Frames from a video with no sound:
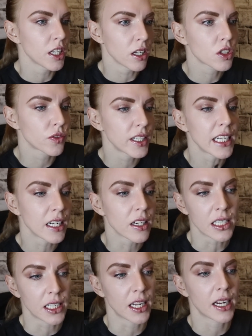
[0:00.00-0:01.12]
she looks really
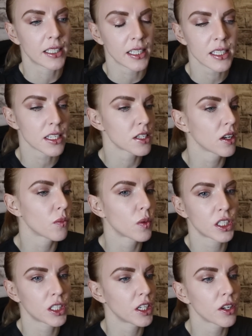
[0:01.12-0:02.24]
nice here. This is not
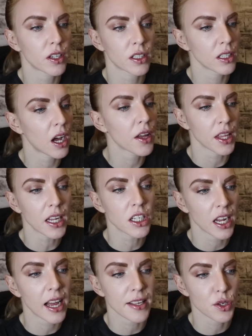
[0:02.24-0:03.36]
what she looked. I think
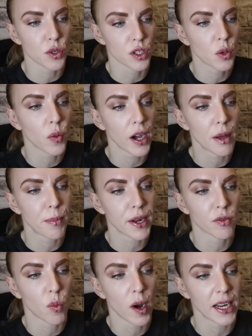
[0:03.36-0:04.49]
she has lost quite a bit
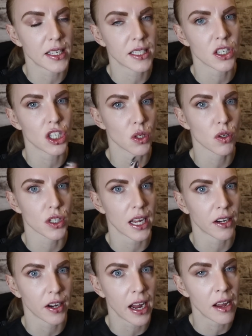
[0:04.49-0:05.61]
of weight since she was
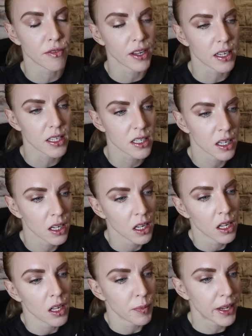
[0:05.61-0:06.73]
at her heaviest.
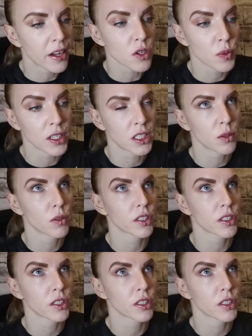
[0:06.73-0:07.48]
Because when she